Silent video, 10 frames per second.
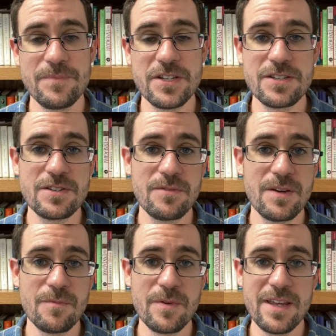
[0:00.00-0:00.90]
just so
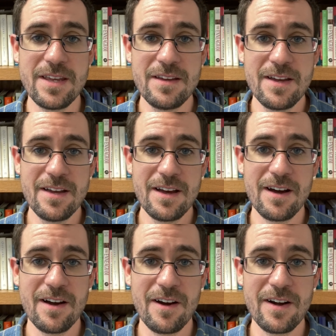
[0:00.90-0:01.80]
that we
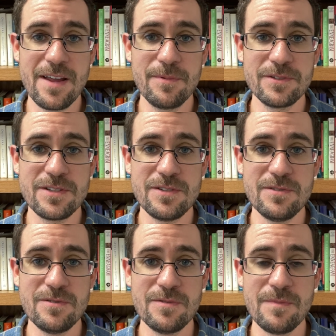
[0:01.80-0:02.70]
are able
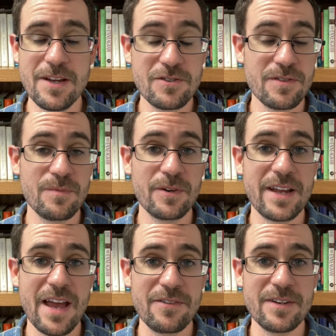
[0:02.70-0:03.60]
to make sure that we're
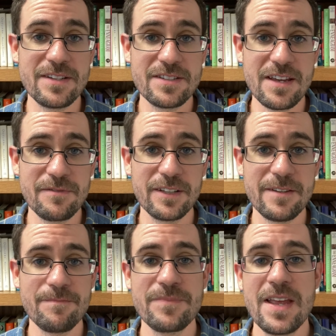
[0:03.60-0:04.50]
gathering safely.